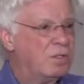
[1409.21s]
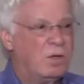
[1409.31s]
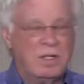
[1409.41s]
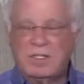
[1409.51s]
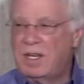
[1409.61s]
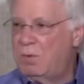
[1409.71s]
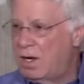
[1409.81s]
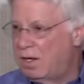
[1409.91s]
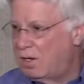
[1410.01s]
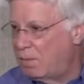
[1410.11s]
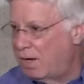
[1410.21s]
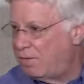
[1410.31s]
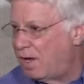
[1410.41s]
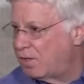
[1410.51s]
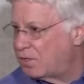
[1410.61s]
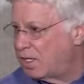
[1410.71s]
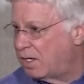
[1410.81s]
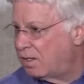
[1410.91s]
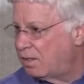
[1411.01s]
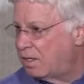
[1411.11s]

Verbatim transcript: to only say what I hear my Father saying.